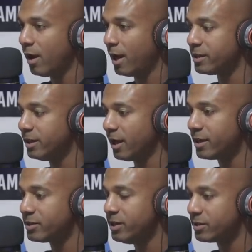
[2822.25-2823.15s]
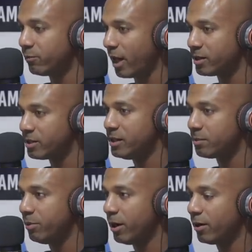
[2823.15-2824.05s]
I just need I just need some I just need
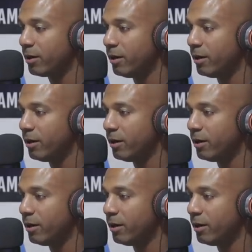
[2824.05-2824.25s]
some beer